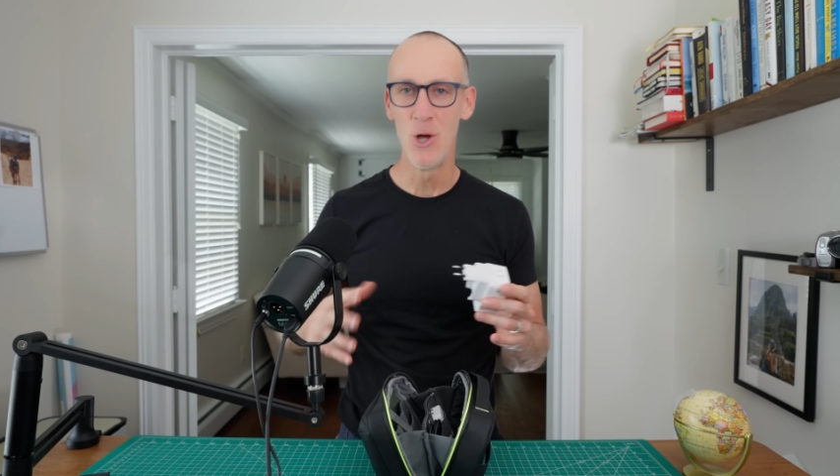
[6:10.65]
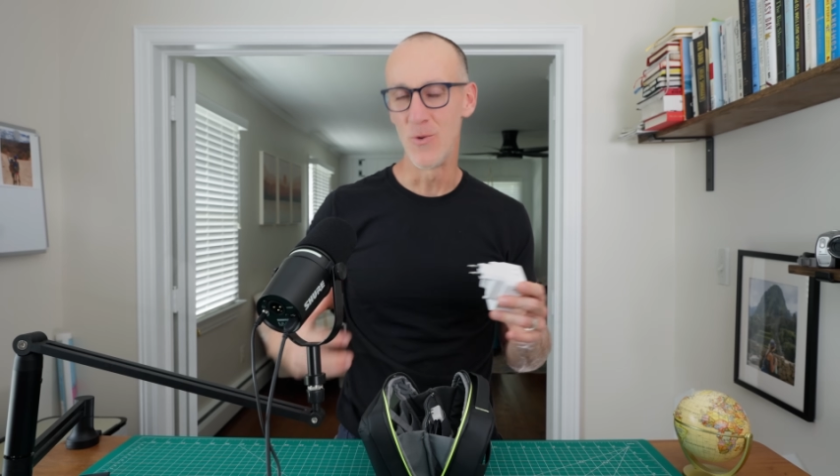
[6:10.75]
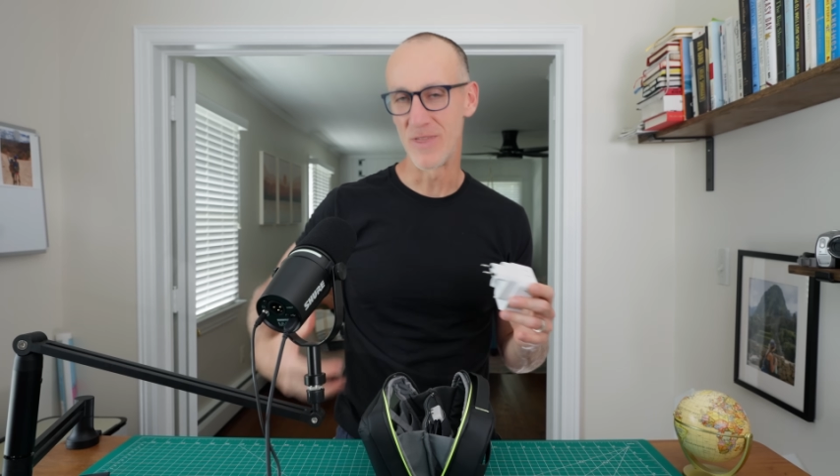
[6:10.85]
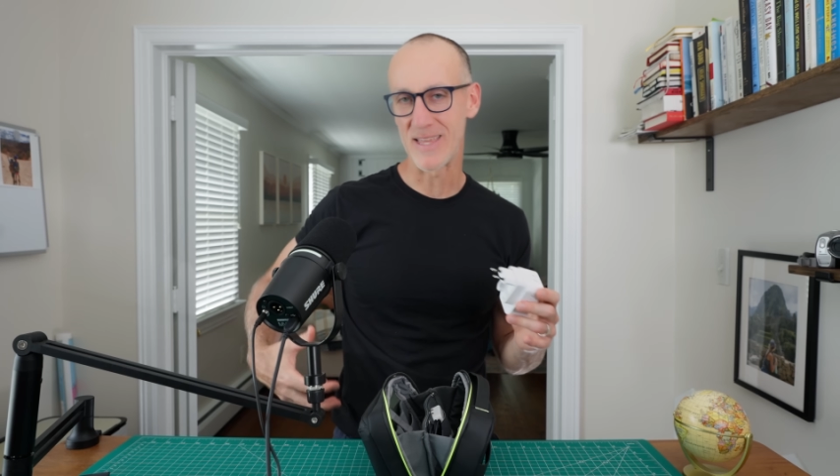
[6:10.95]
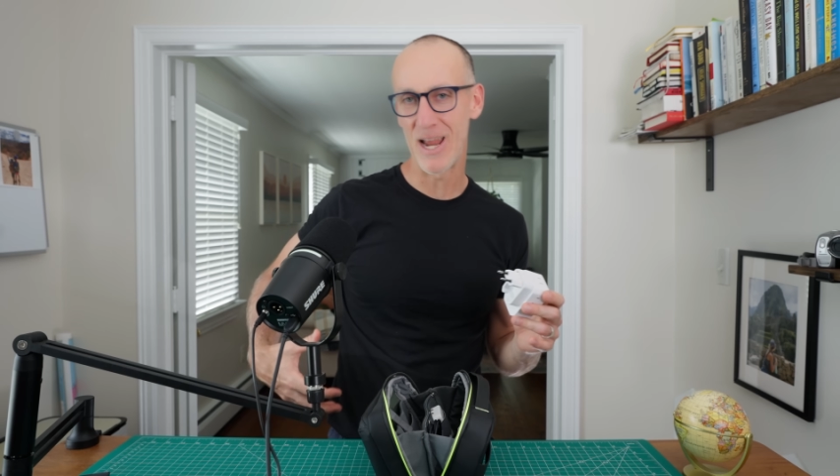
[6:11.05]

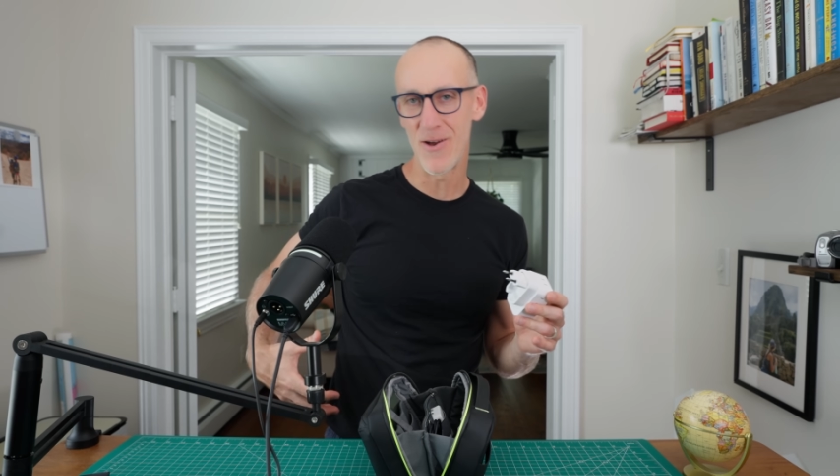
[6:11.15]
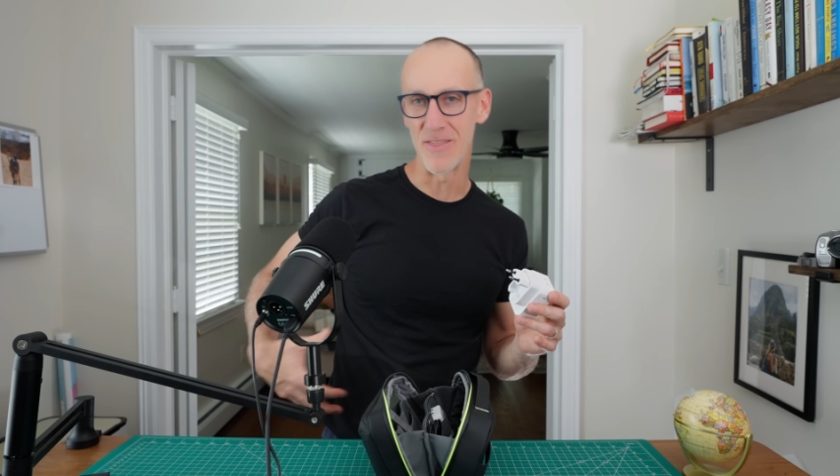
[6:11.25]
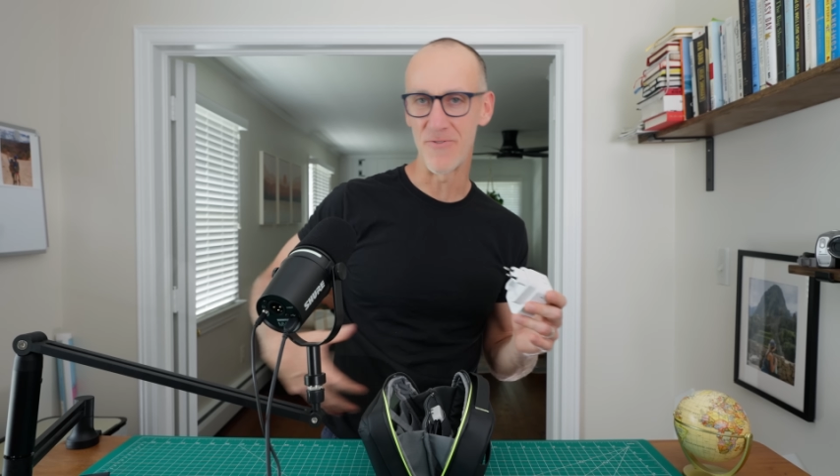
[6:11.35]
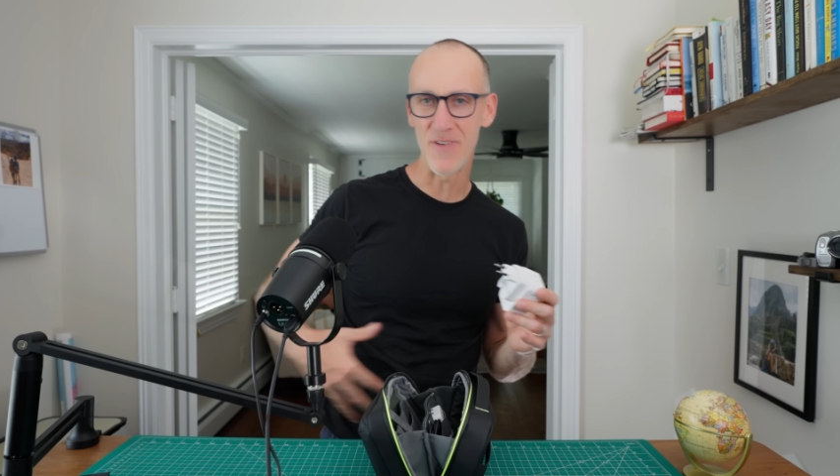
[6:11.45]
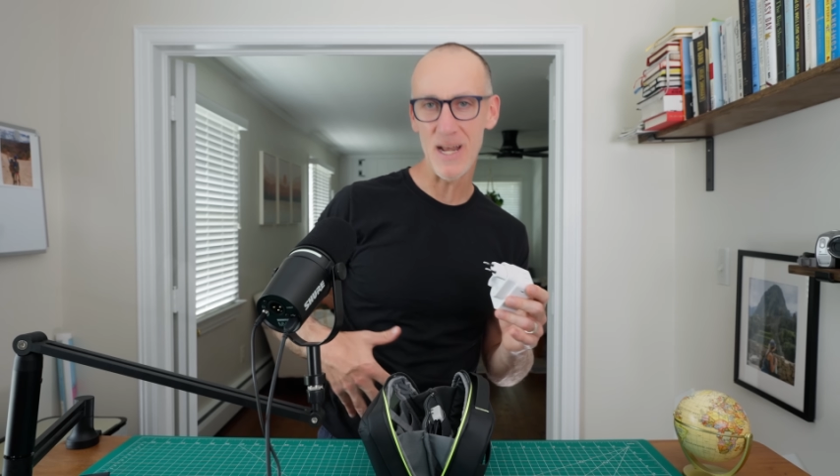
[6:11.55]
with carrying
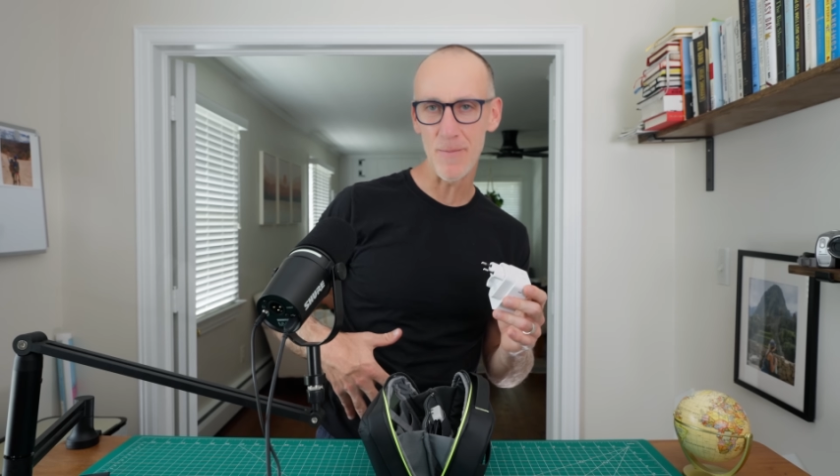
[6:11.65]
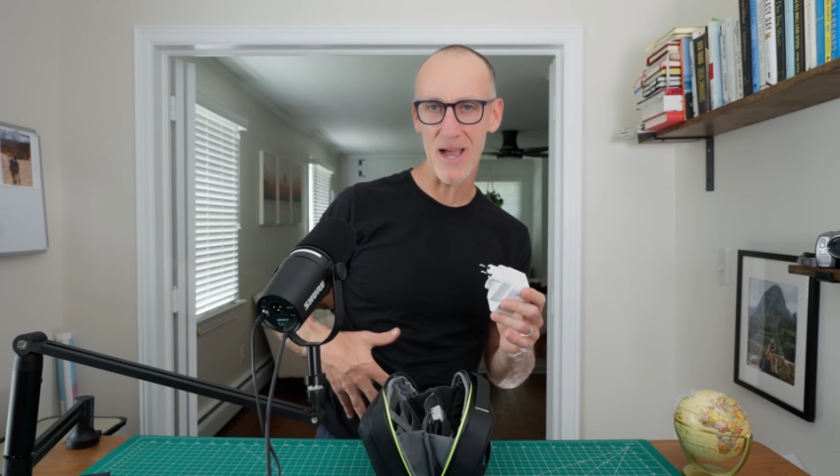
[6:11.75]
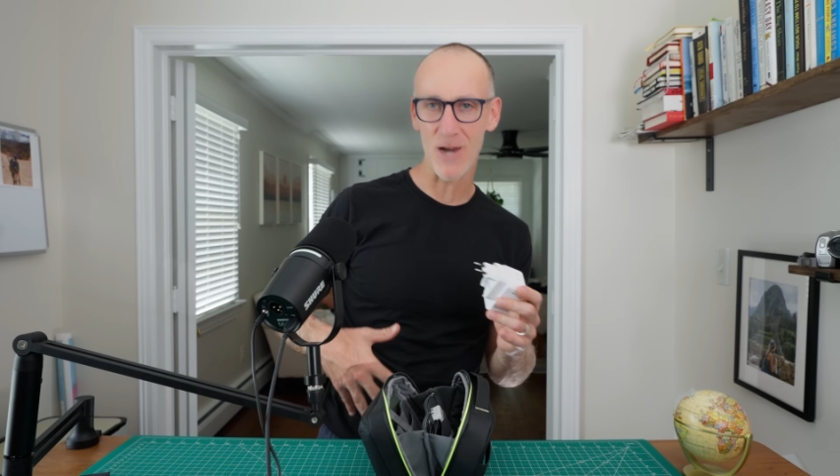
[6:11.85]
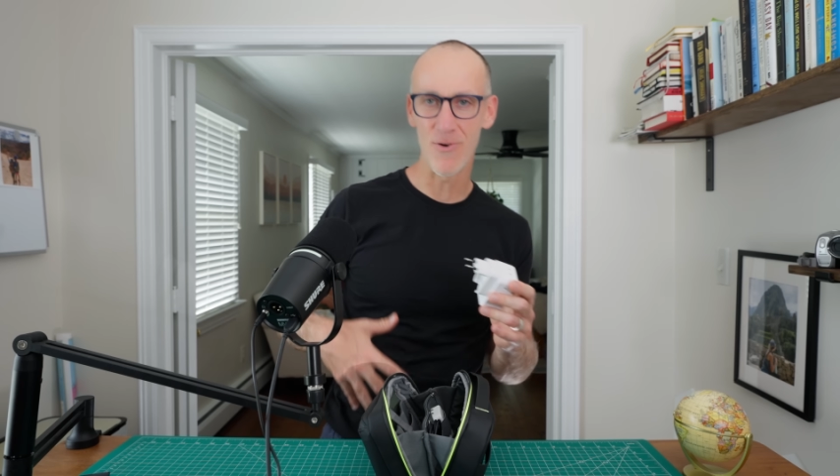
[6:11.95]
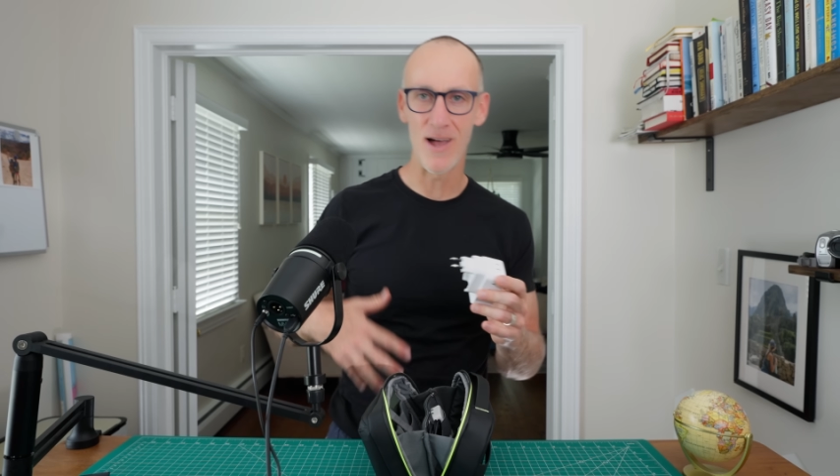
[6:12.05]
the fanny
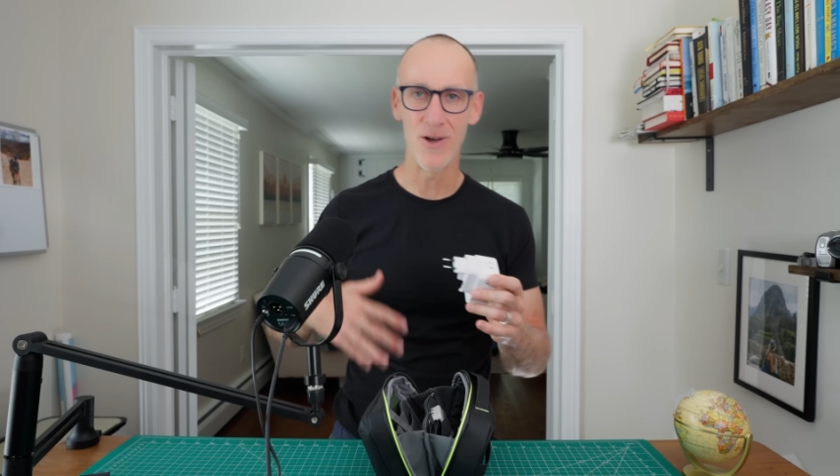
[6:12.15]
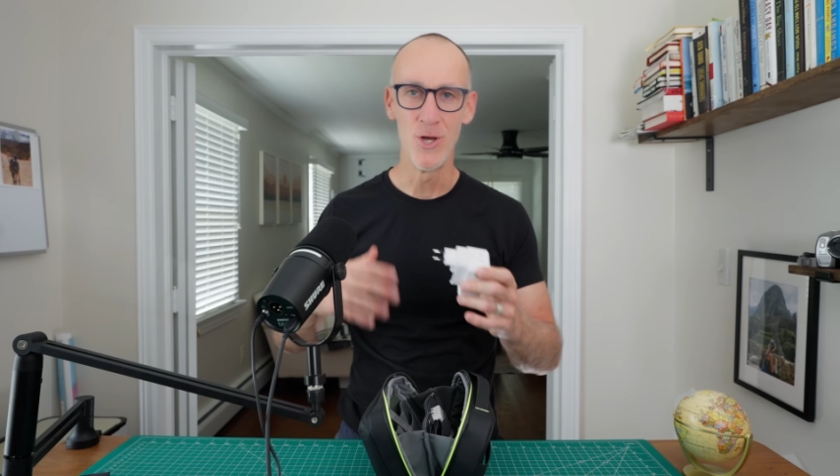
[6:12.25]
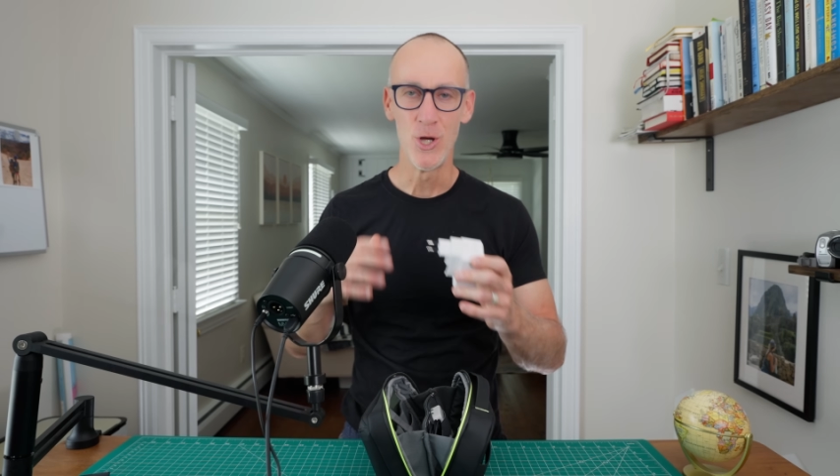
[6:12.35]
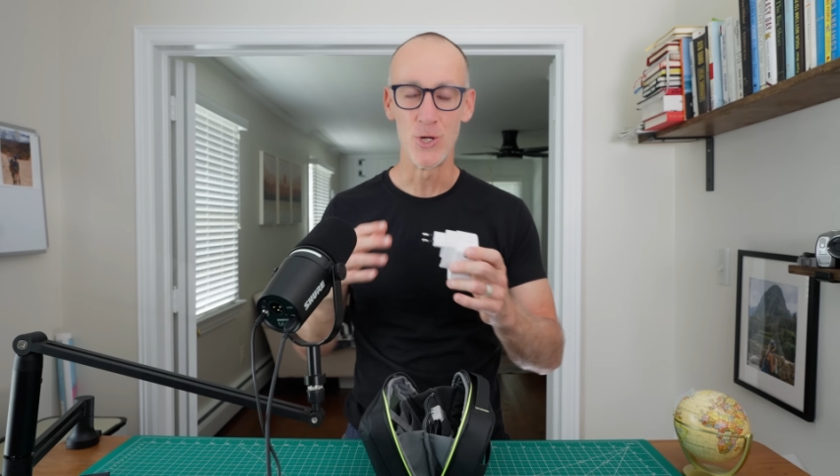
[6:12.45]
pack around,